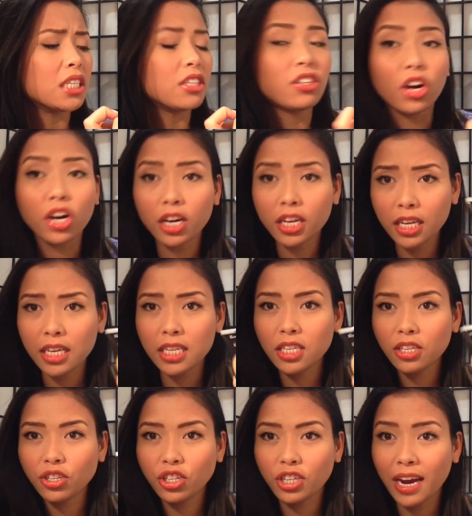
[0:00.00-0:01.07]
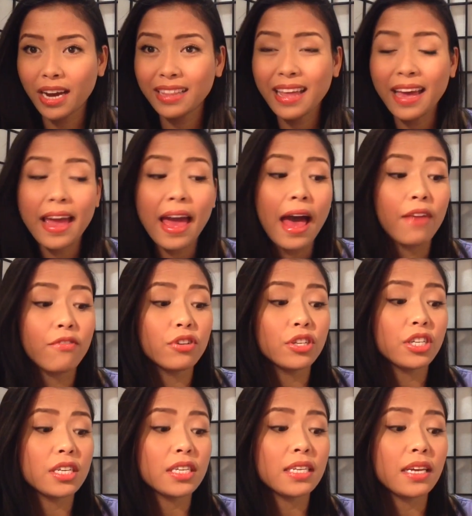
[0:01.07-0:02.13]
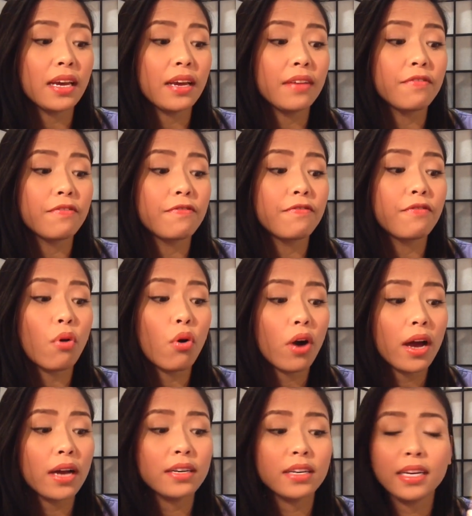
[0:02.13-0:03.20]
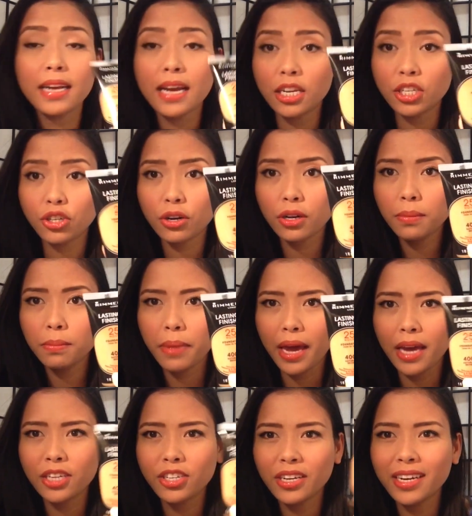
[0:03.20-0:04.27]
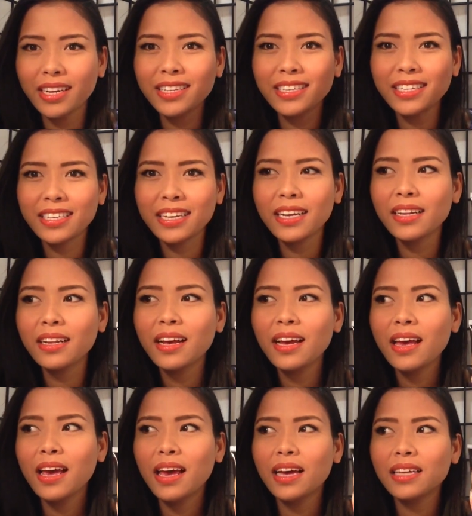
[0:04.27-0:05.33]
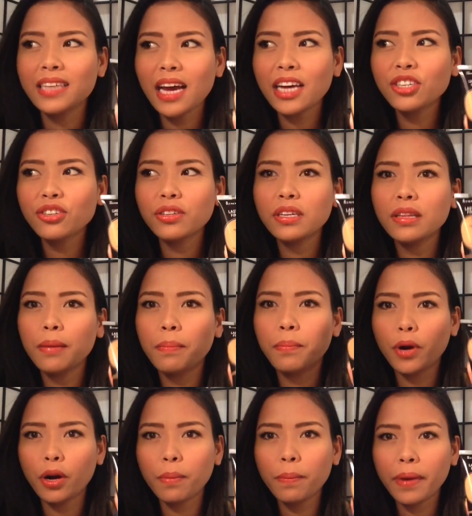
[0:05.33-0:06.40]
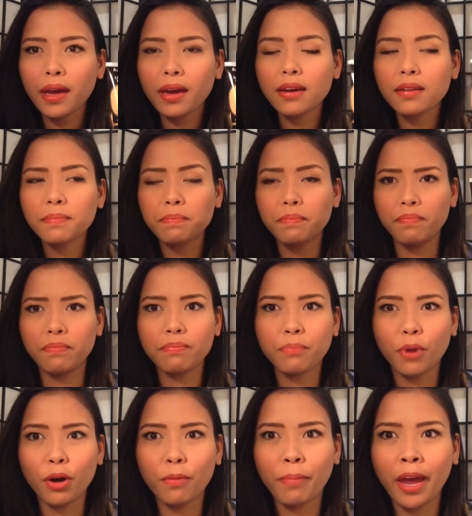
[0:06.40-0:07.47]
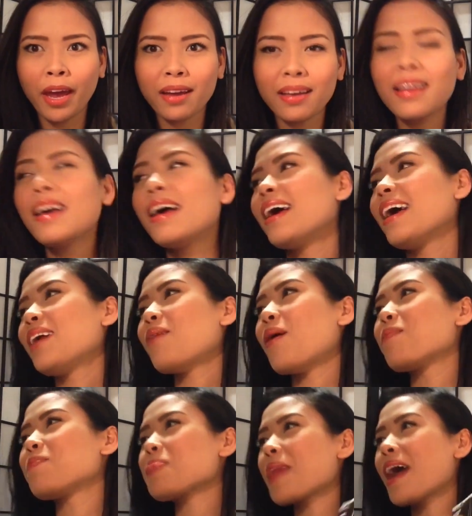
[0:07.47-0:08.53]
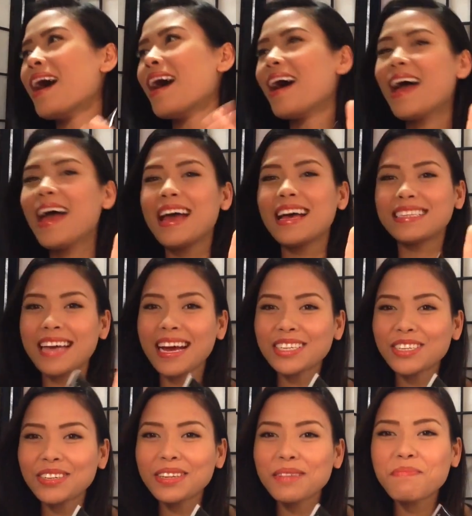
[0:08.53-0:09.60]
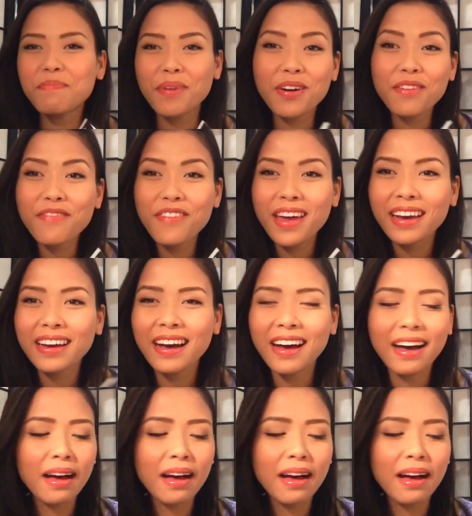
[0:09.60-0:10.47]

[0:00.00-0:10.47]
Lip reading: darkest shade they have, which is in 400 Natural Beige, and it's actually the perfect anyway it's actually the perfect